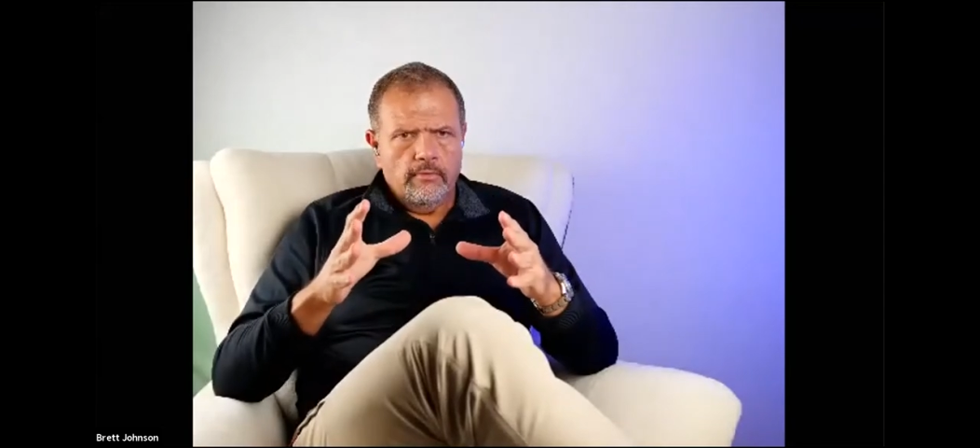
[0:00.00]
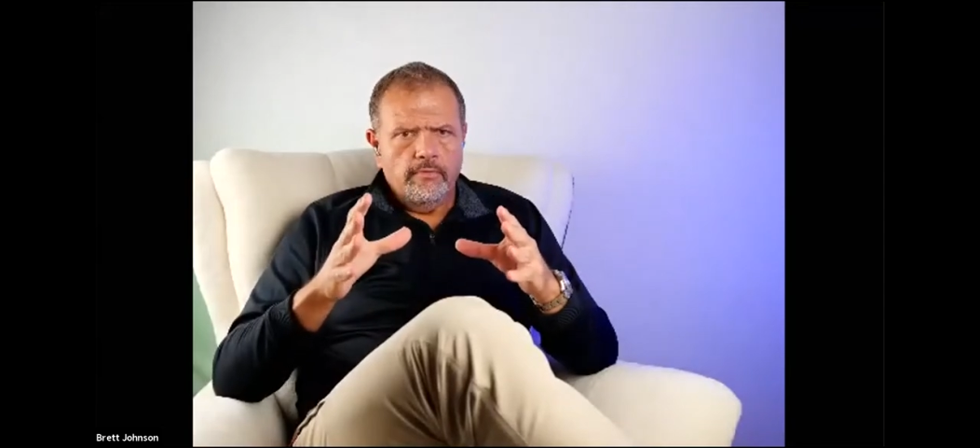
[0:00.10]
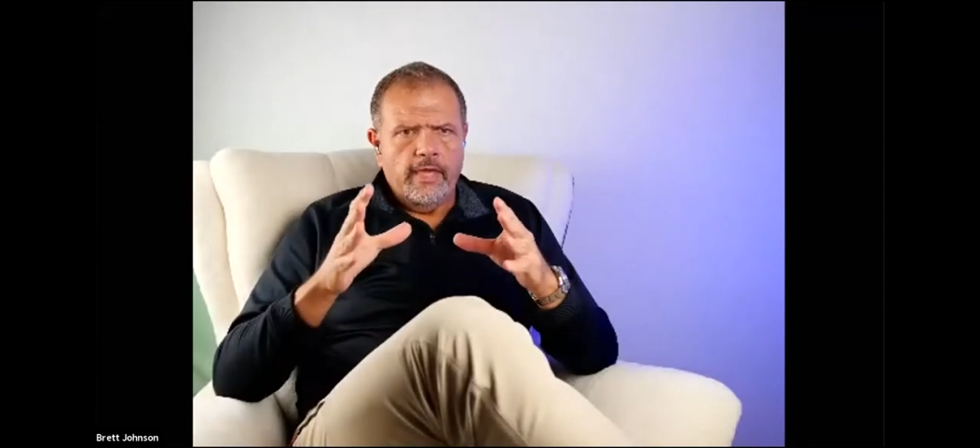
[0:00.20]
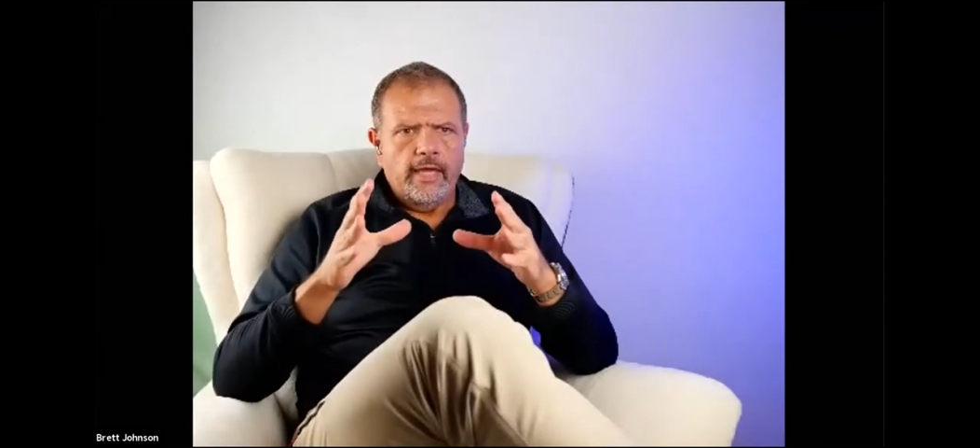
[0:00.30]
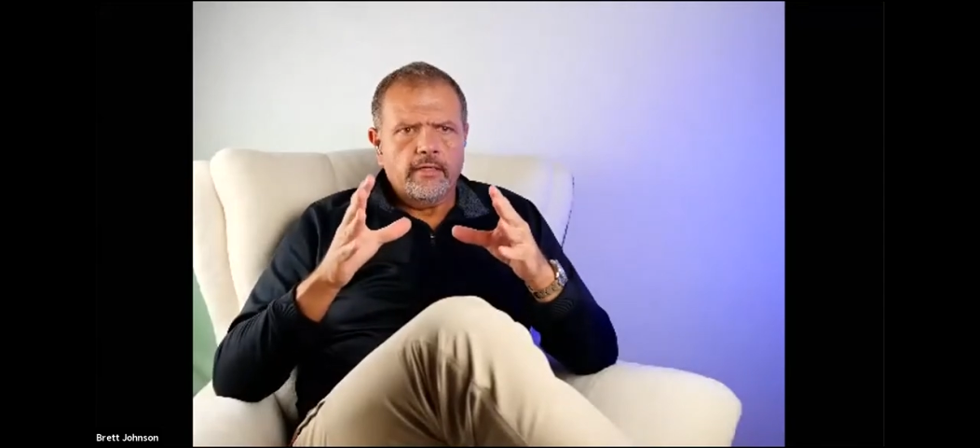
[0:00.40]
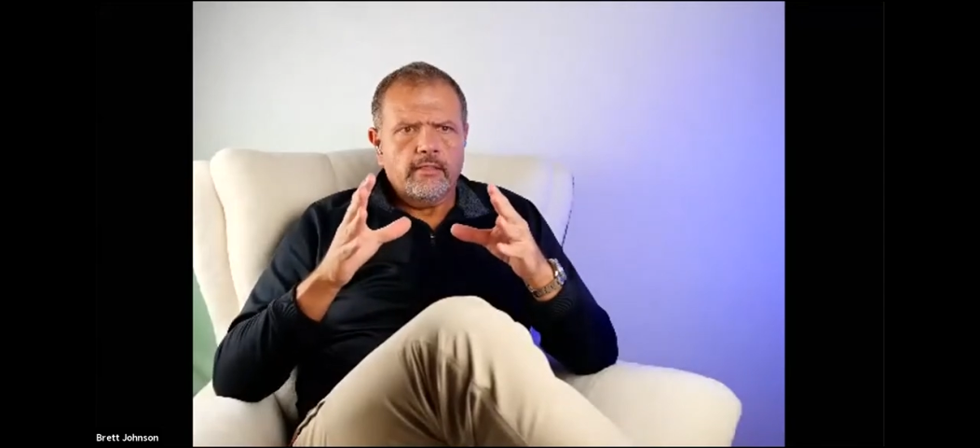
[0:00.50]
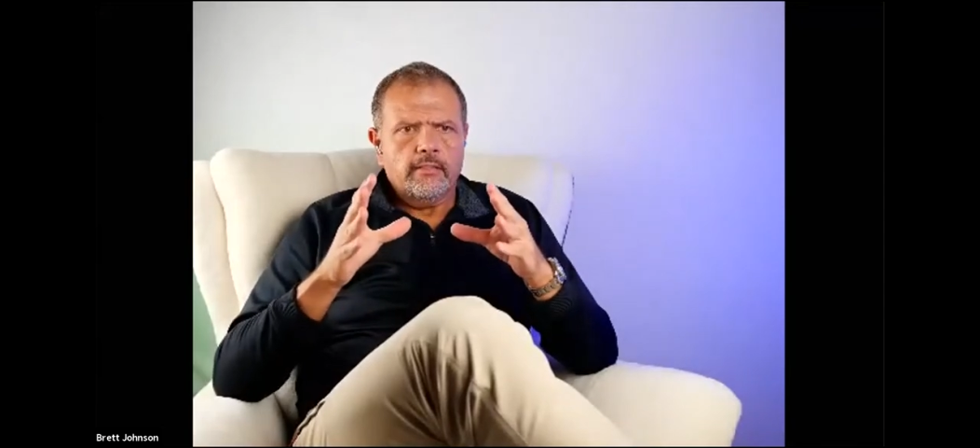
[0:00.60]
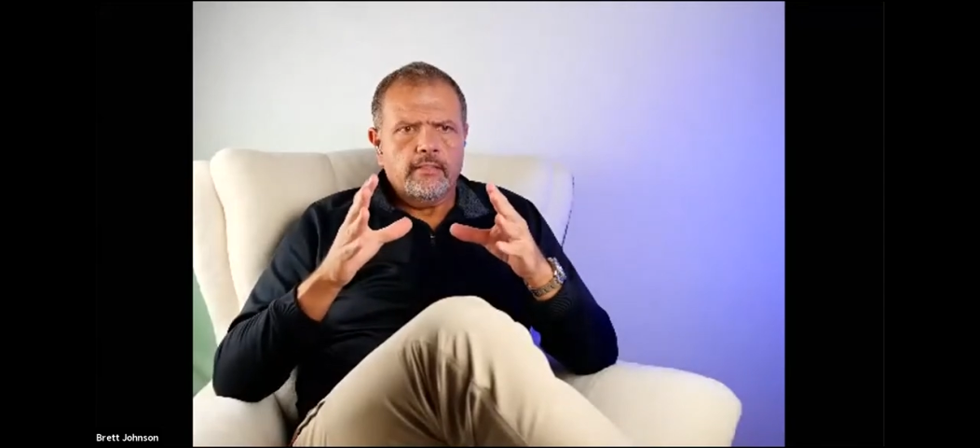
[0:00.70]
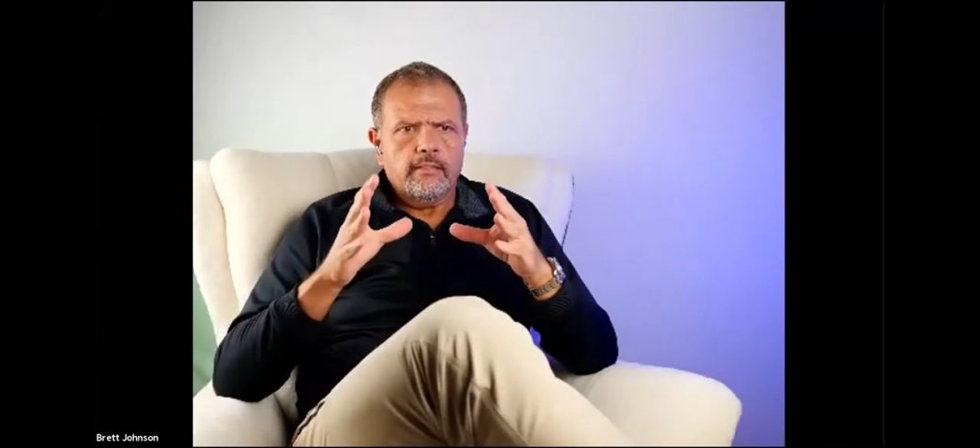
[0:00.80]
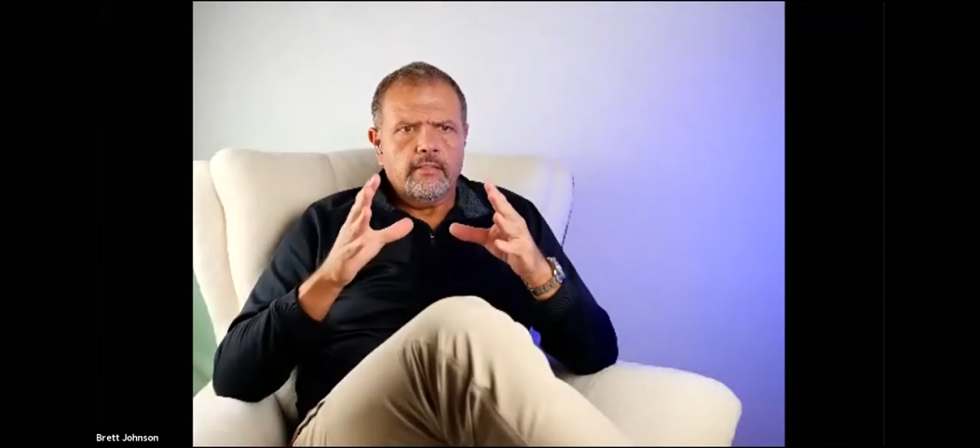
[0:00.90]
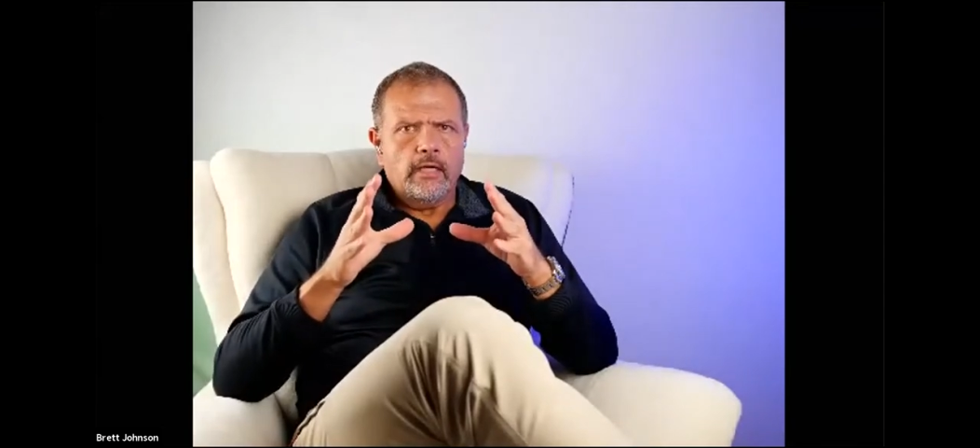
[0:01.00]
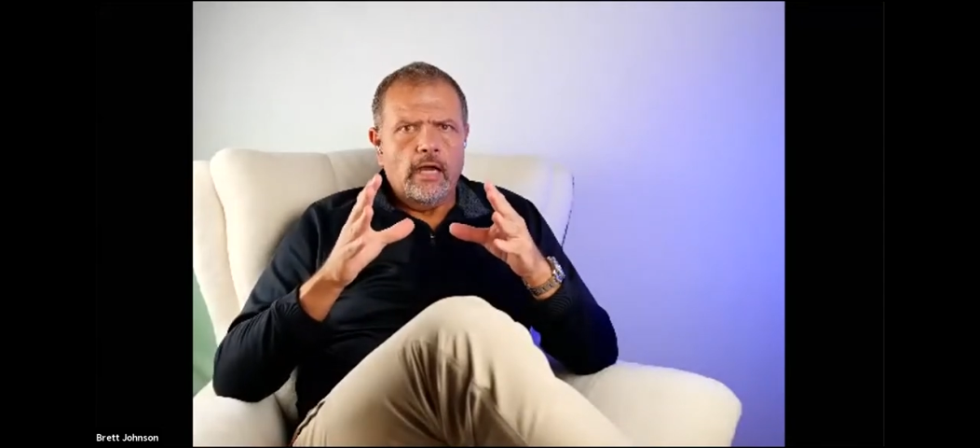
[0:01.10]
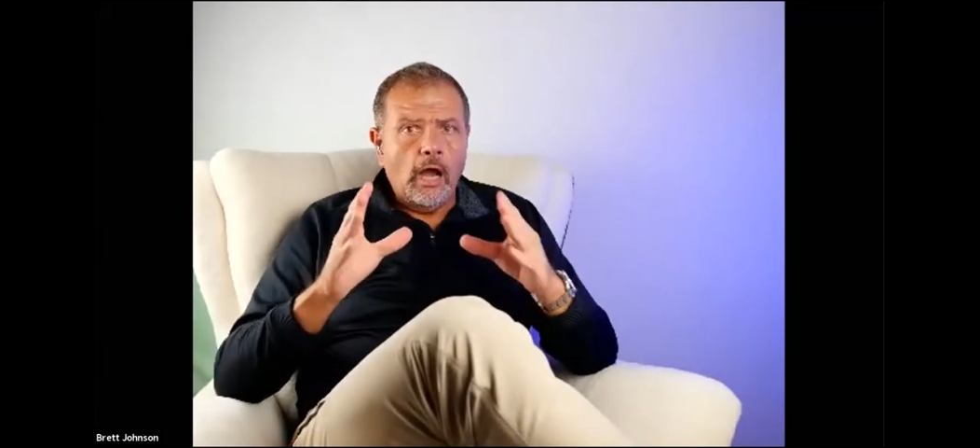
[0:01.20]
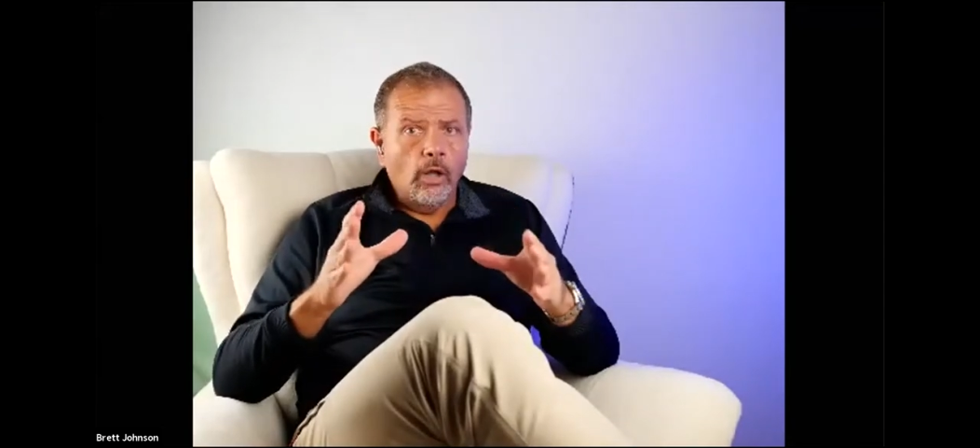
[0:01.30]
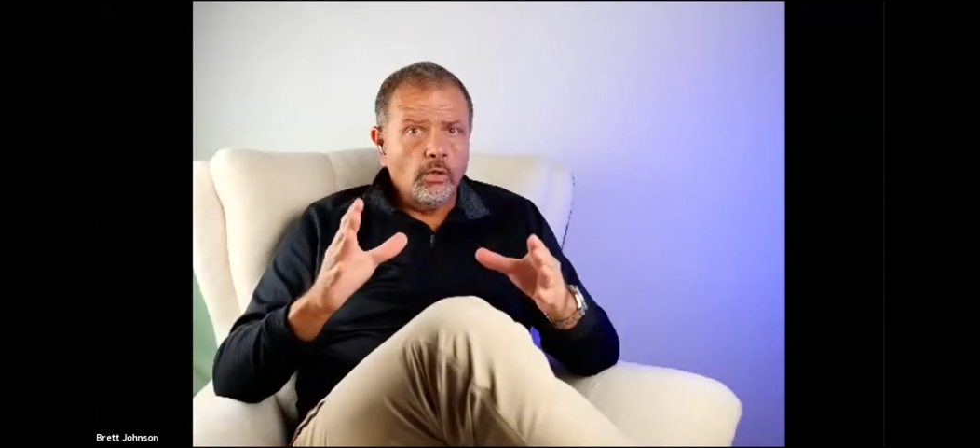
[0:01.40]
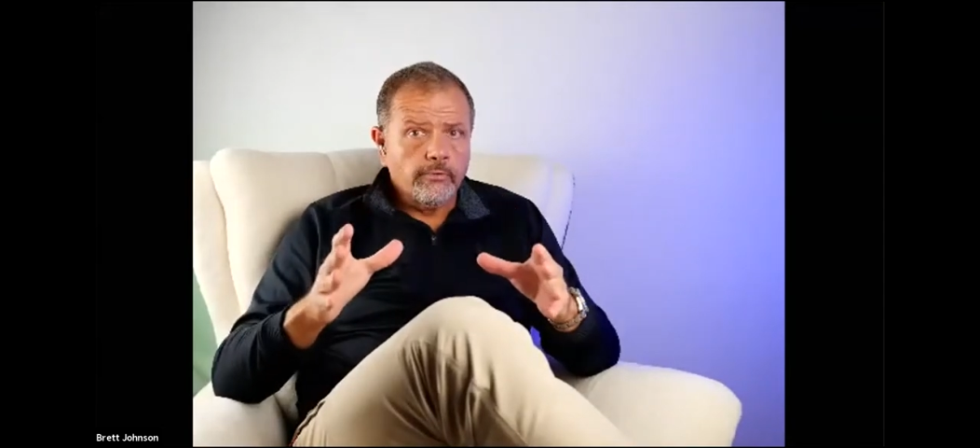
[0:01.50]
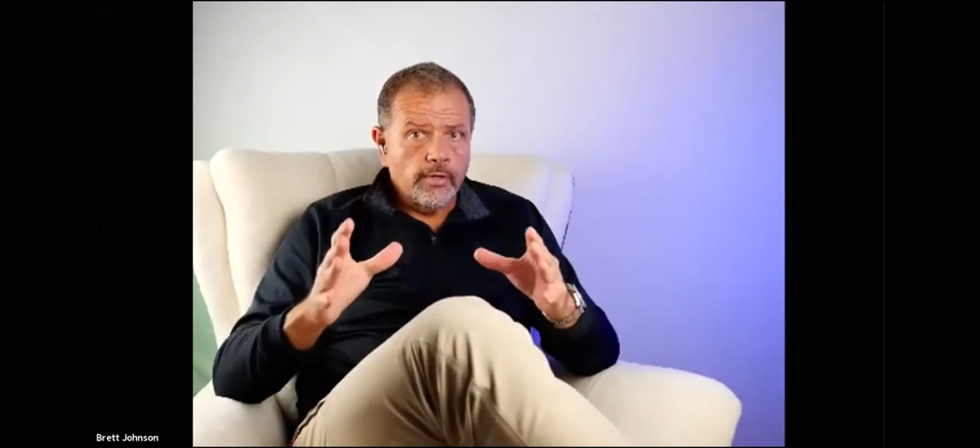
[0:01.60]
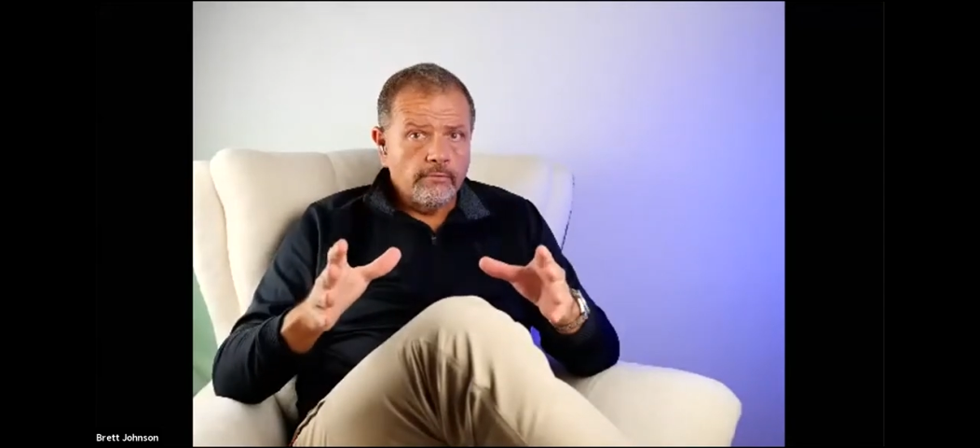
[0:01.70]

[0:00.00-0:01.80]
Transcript: that all of our